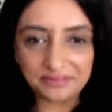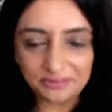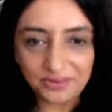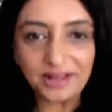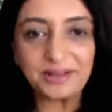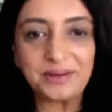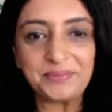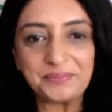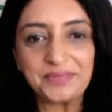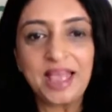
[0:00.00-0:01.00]
Welcome.
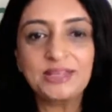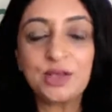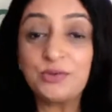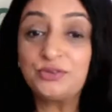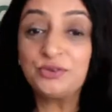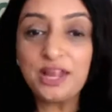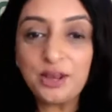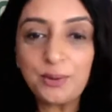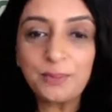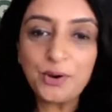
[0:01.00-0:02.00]
So I was reading
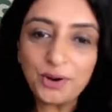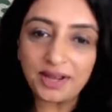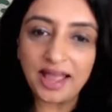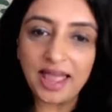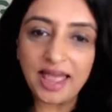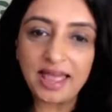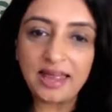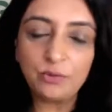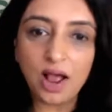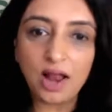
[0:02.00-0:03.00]
your book
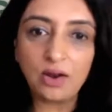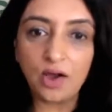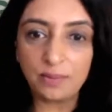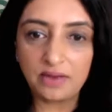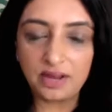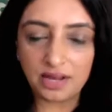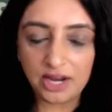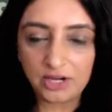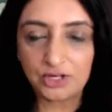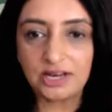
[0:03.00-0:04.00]
and while on my
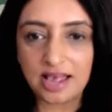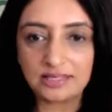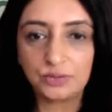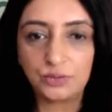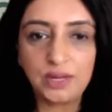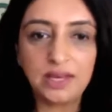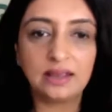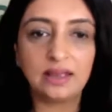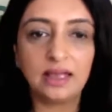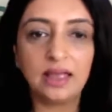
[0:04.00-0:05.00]
vacation last
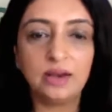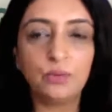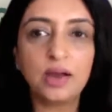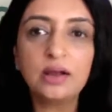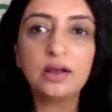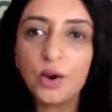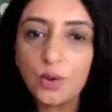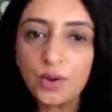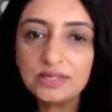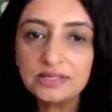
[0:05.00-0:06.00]
week, and what a
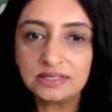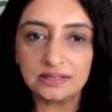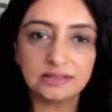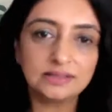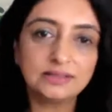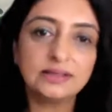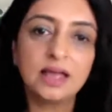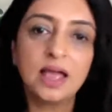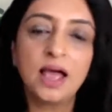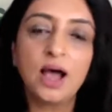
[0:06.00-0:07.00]
coincidence.
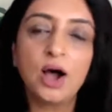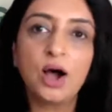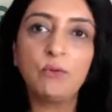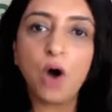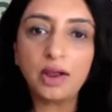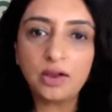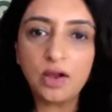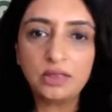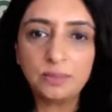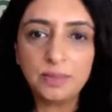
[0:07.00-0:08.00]
Walking
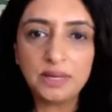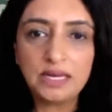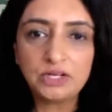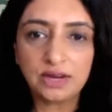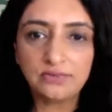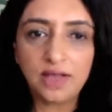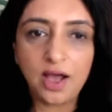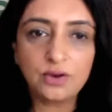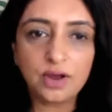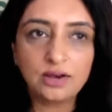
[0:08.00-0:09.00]
on the beach, I
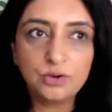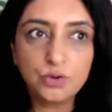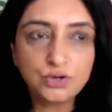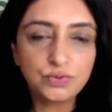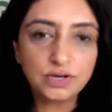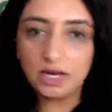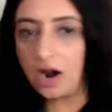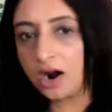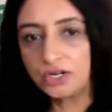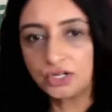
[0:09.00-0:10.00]
found unusually
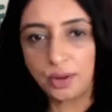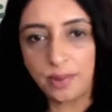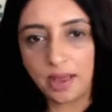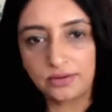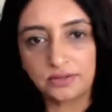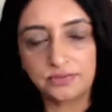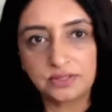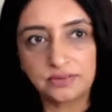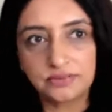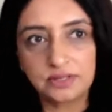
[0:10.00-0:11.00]
large amount of
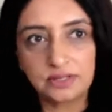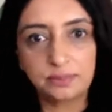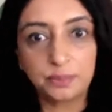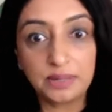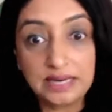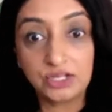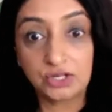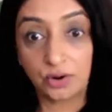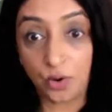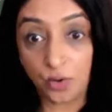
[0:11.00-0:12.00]
drifted
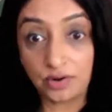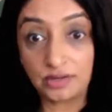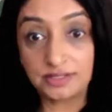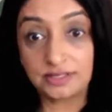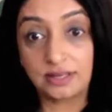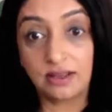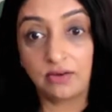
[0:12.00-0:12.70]
bleached corals.